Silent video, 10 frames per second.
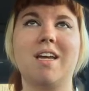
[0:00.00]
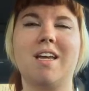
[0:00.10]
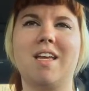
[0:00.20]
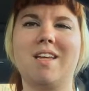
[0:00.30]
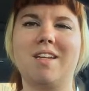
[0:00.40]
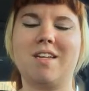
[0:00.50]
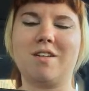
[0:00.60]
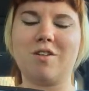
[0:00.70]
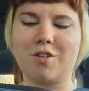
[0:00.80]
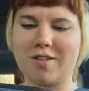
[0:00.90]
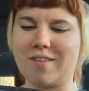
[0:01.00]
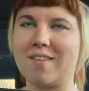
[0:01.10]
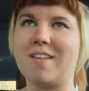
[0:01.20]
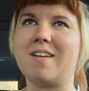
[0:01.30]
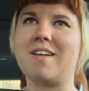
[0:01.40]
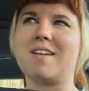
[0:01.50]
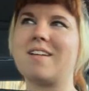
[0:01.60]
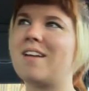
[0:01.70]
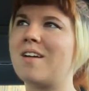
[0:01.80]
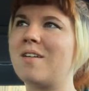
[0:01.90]
And it just like,
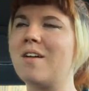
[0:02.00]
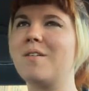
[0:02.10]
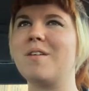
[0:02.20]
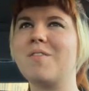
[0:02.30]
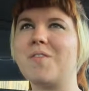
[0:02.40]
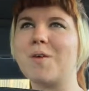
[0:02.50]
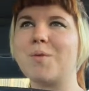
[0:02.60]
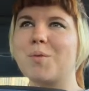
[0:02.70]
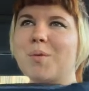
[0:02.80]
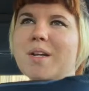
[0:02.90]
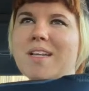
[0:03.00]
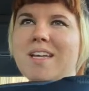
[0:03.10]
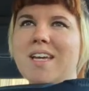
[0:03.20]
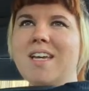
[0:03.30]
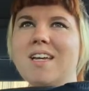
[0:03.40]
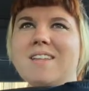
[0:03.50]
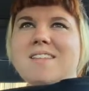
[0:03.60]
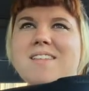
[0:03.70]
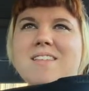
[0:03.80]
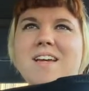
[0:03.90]
I don't know, it felt really
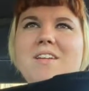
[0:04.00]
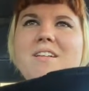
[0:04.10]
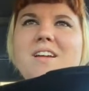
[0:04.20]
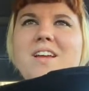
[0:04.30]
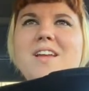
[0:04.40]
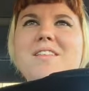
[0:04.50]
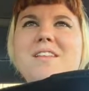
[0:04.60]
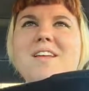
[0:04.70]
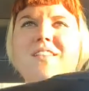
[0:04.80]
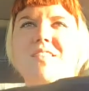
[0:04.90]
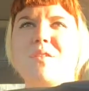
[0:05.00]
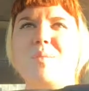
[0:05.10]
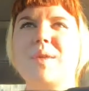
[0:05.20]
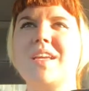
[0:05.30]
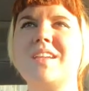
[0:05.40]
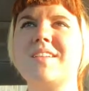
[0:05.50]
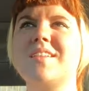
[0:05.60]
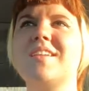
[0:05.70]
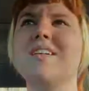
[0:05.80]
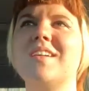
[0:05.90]
scary and like a little bit
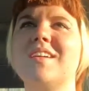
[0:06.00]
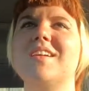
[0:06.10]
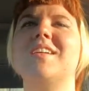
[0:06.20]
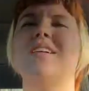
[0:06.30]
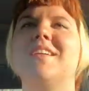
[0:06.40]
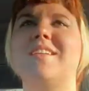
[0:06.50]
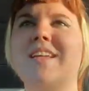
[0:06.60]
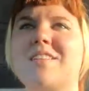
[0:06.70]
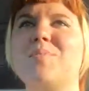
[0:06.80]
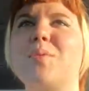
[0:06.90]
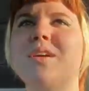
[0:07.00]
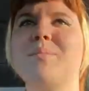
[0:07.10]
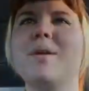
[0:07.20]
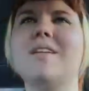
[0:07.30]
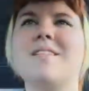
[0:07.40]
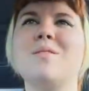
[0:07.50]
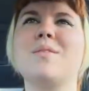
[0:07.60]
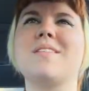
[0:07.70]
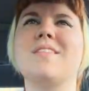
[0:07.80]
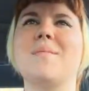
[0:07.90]
desperate because it
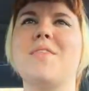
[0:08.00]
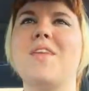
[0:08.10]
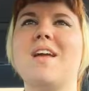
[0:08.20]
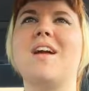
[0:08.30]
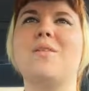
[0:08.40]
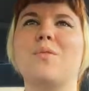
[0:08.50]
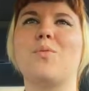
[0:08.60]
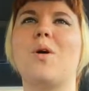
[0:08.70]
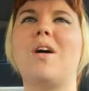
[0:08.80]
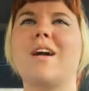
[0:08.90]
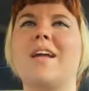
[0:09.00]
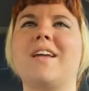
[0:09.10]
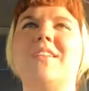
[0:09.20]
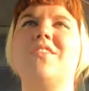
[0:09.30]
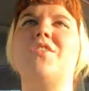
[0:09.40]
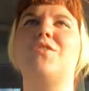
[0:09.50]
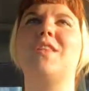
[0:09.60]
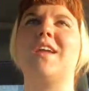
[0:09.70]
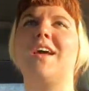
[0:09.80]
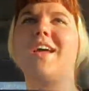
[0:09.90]
was something I was walking into
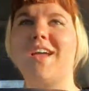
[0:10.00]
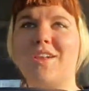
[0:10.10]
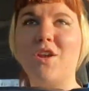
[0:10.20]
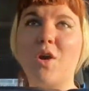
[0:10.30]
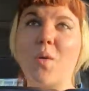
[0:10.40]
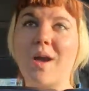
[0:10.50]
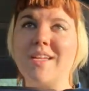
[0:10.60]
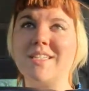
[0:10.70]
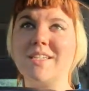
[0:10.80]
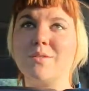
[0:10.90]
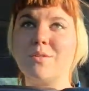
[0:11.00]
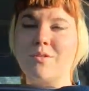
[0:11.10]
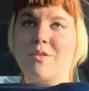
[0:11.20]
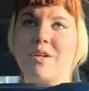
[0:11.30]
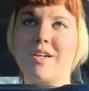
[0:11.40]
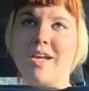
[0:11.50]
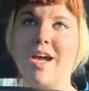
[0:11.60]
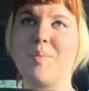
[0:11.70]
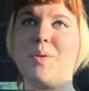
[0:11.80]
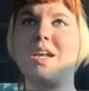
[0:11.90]
that I had no idea what was going to
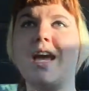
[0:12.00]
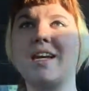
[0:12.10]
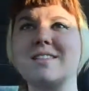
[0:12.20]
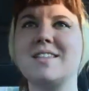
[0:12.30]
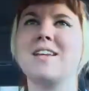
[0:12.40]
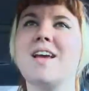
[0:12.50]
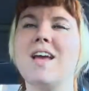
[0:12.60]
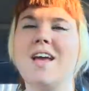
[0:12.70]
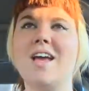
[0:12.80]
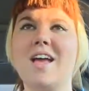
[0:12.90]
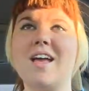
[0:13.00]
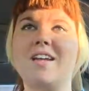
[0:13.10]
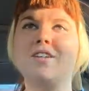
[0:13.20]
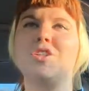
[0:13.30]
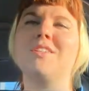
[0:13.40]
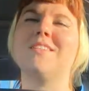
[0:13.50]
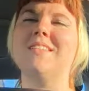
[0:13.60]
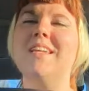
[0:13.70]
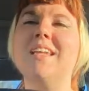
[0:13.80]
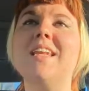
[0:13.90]
happen next. And it just
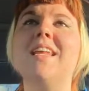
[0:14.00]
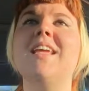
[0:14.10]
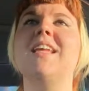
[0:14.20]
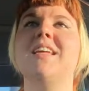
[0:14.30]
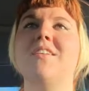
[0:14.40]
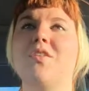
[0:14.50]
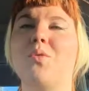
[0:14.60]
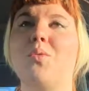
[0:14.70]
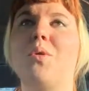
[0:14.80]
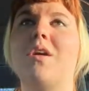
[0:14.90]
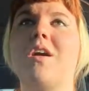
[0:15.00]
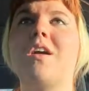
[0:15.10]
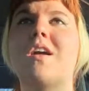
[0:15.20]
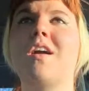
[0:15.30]
needed to work.